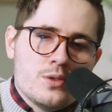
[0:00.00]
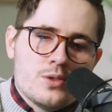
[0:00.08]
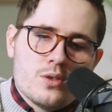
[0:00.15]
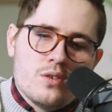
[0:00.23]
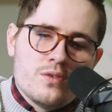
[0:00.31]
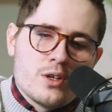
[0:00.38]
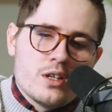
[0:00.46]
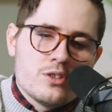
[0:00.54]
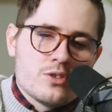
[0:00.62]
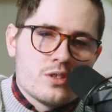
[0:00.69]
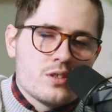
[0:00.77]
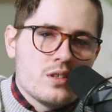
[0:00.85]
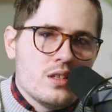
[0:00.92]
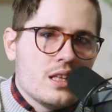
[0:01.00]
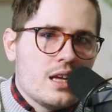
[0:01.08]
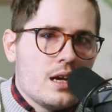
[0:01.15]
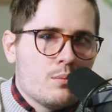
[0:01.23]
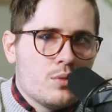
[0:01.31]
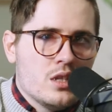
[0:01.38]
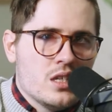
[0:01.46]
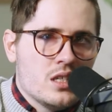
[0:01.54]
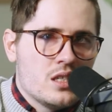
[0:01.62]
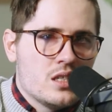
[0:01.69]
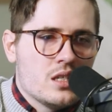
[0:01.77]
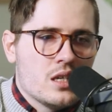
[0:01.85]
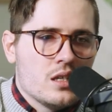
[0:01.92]
so if you're interested in that, please
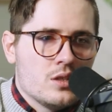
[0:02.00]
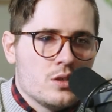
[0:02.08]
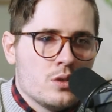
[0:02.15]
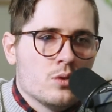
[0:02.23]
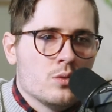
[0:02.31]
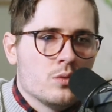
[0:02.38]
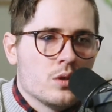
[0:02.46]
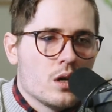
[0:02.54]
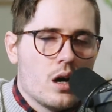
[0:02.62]
stay tuned.